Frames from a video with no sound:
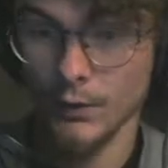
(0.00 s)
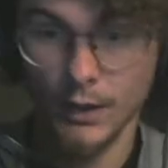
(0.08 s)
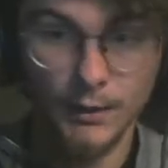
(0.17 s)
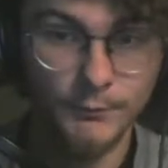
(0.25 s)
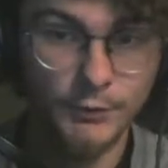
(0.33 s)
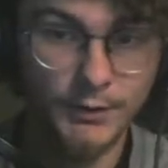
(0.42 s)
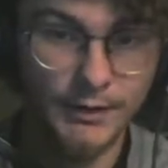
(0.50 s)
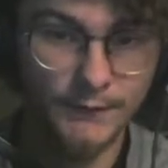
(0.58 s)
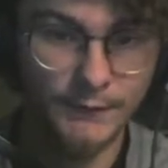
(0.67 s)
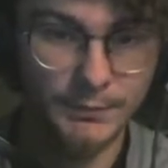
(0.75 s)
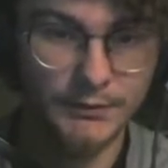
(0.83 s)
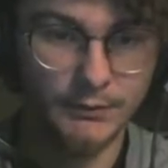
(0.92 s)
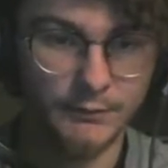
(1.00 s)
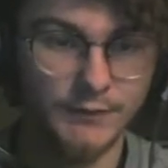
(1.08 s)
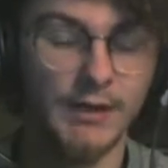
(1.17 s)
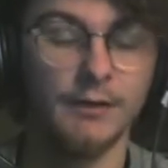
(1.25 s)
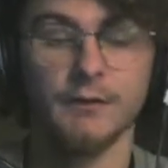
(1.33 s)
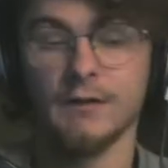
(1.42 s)
looking at this particular
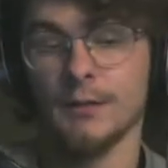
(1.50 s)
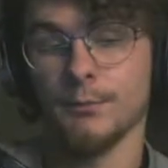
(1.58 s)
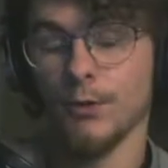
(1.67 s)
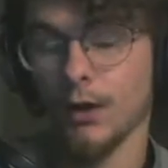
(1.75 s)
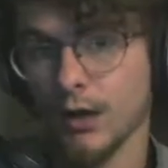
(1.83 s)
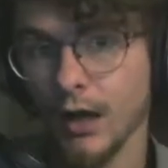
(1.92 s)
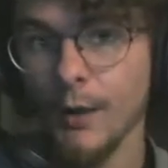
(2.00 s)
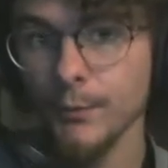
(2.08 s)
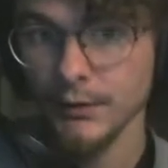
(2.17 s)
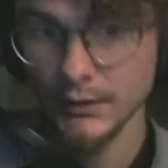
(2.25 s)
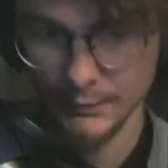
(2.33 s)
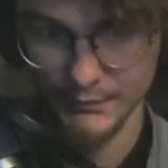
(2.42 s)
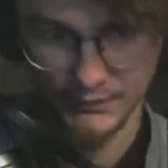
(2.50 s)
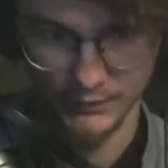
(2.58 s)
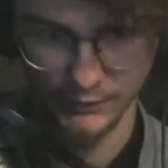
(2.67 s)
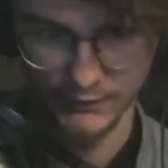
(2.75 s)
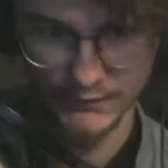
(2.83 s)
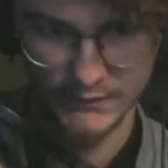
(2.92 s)
title example, a couple of
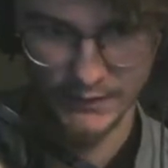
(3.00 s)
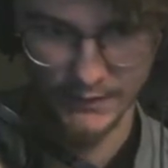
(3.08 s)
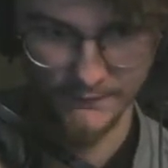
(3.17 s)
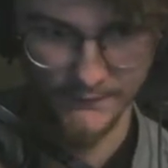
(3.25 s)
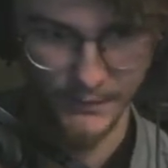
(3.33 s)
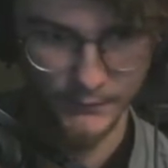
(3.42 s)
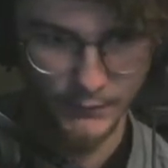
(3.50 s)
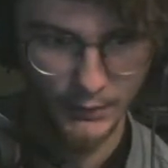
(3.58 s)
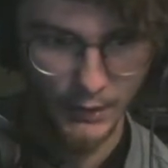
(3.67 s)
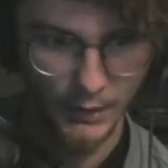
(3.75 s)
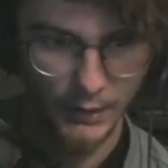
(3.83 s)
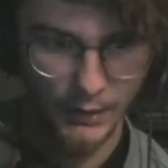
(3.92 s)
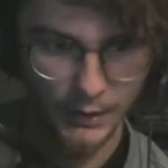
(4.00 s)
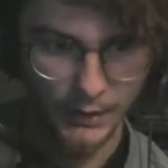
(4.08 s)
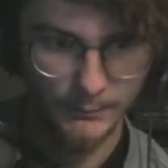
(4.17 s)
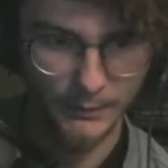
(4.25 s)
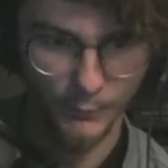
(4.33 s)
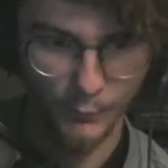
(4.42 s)
limitations that I've found.
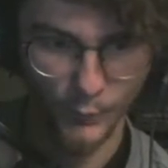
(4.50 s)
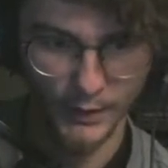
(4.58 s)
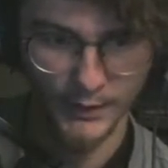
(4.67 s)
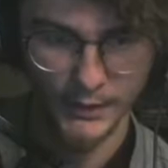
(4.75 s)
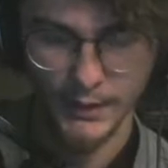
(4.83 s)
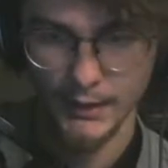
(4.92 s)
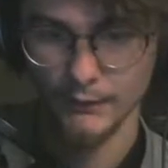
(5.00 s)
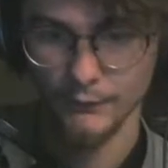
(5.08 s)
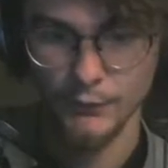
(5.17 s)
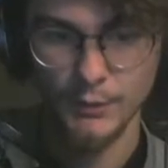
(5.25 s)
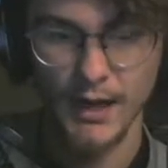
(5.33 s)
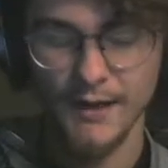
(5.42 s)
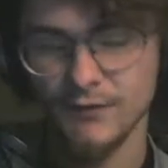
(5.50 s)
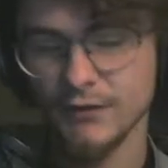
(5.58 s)
Number one, if you have a